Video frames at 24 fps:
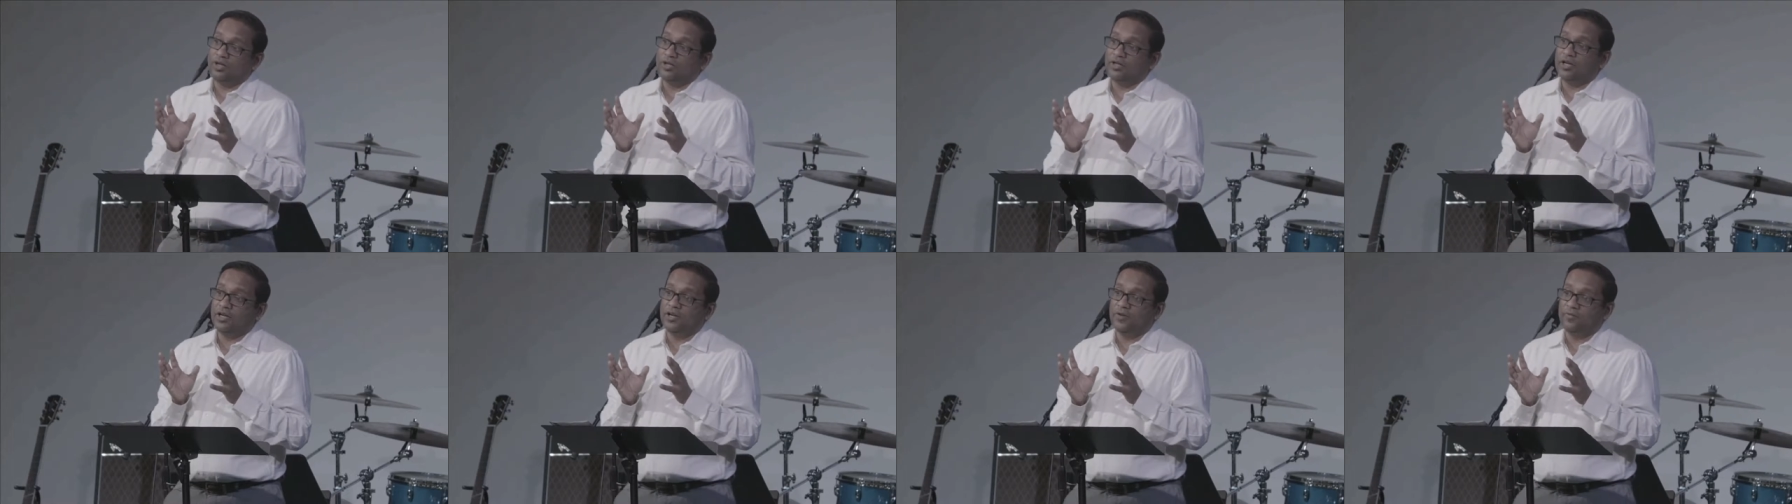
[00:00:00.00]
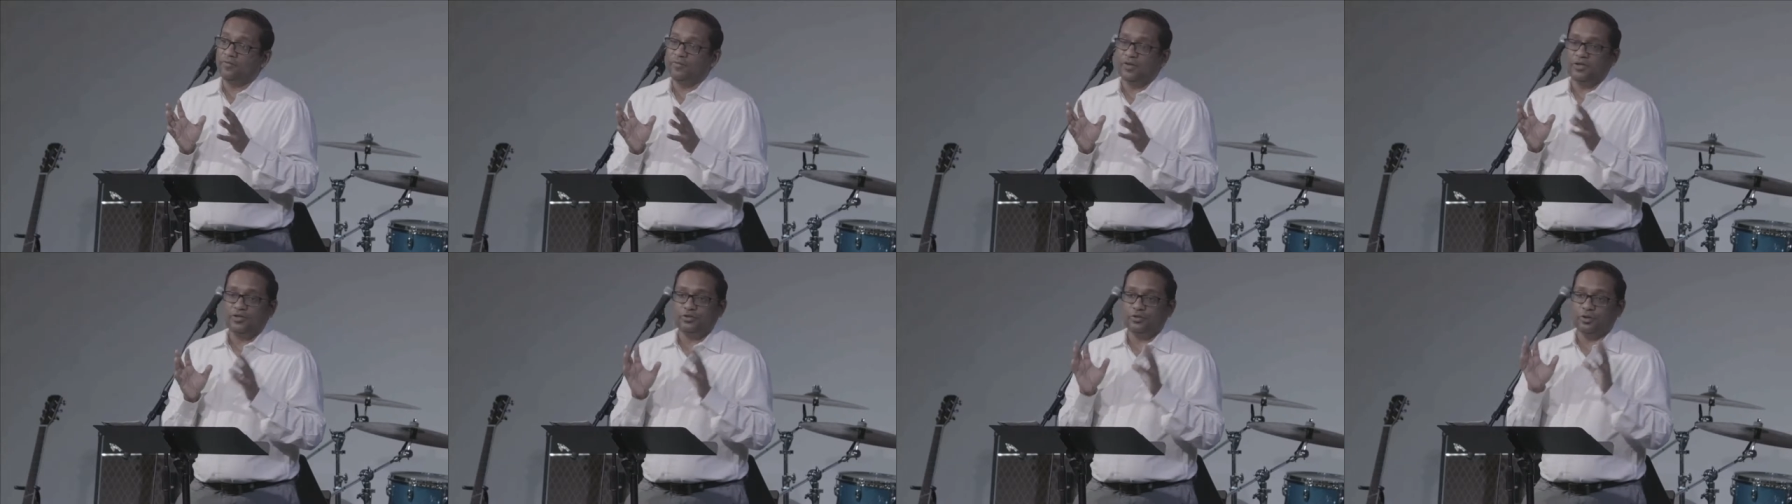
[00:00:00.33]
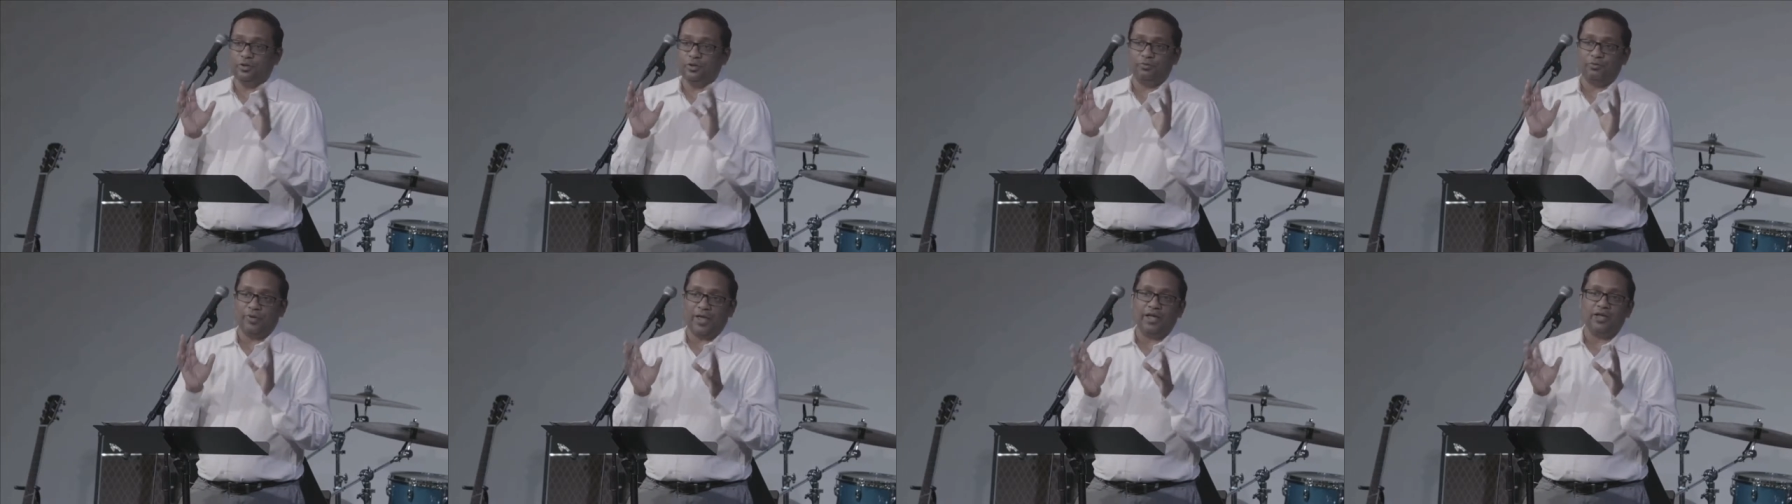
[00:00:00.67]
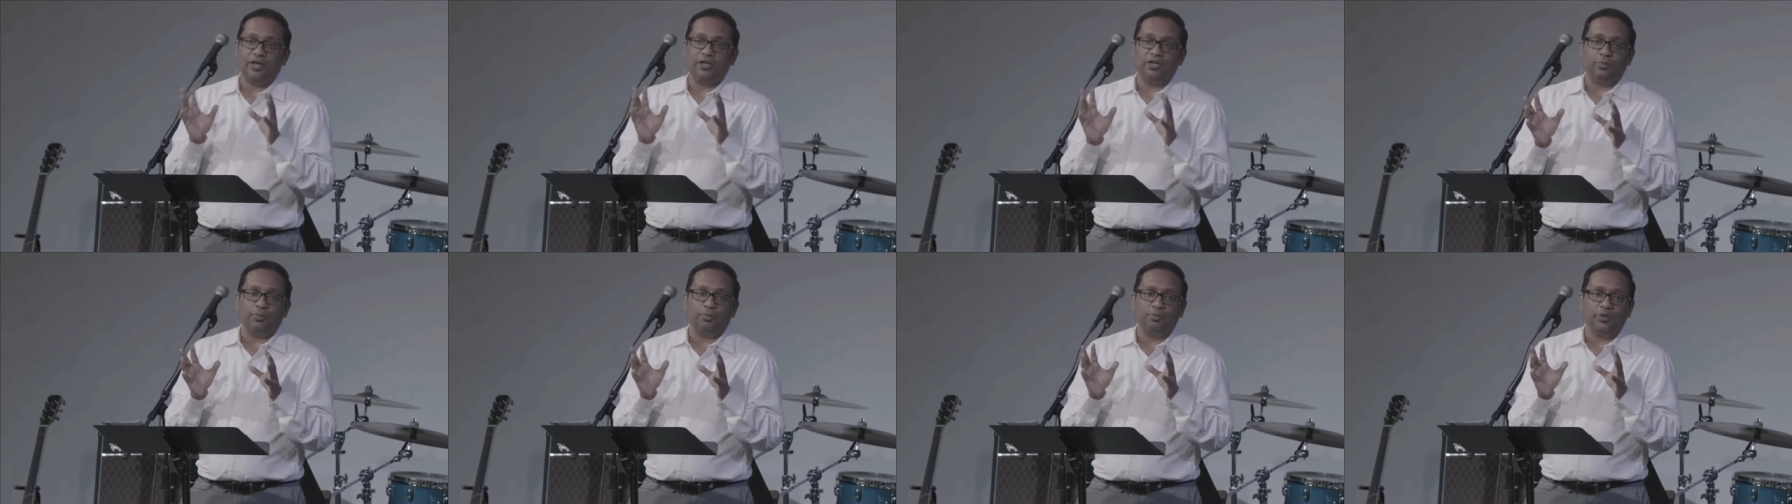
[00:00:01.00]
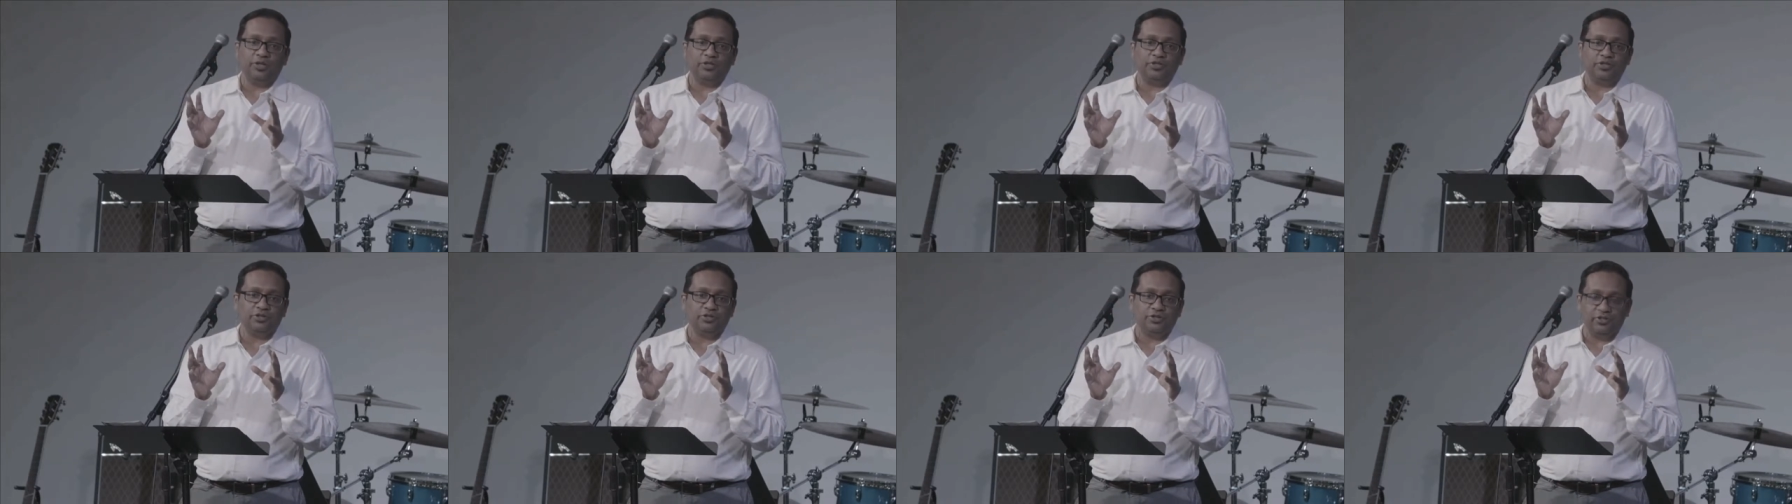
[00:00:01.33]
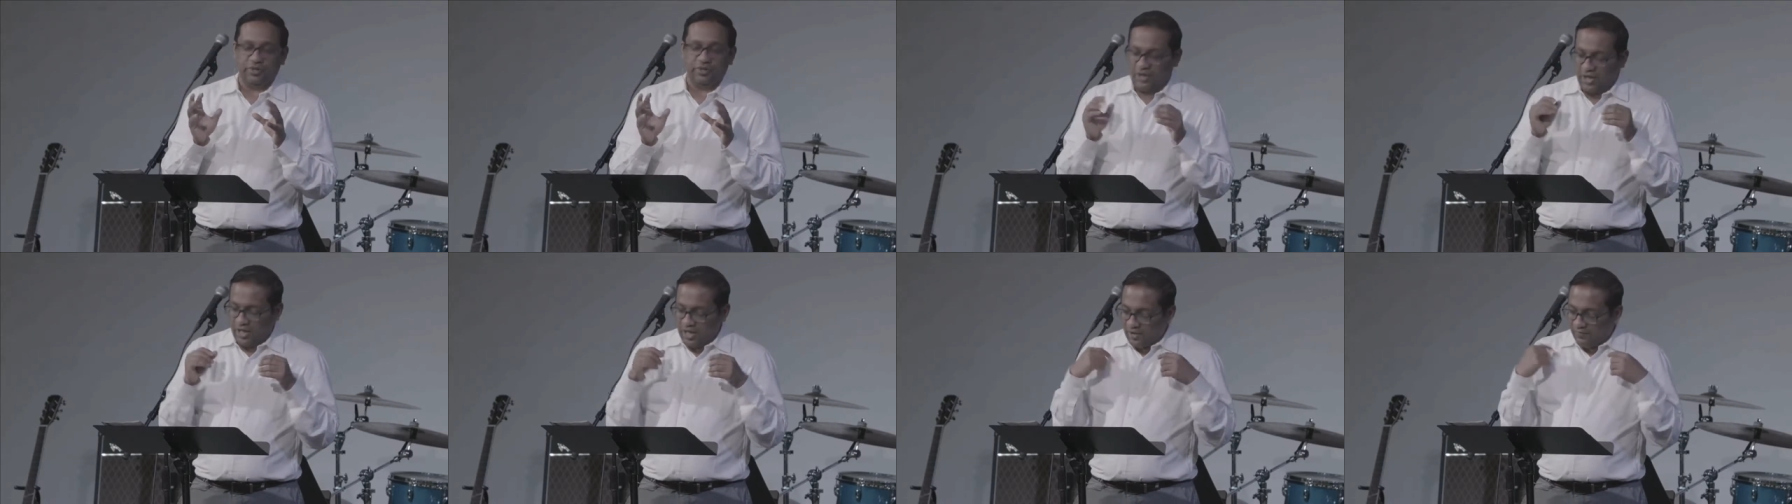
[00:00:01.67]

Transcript: enough into a random picture,